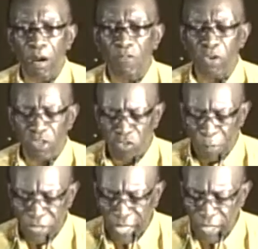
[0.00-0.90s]
having
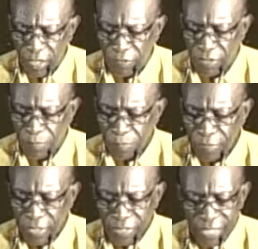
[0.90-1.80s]
ever been the
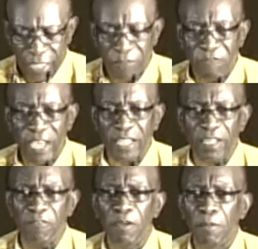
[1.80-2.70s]
only person to
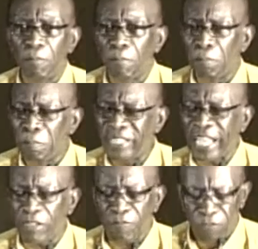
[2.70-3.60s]
resign from his
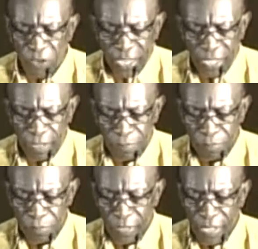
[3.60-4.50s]
cabinet,
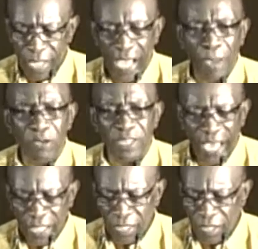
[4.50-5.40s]
parliamentary and
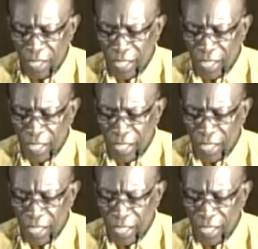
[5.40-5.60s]
political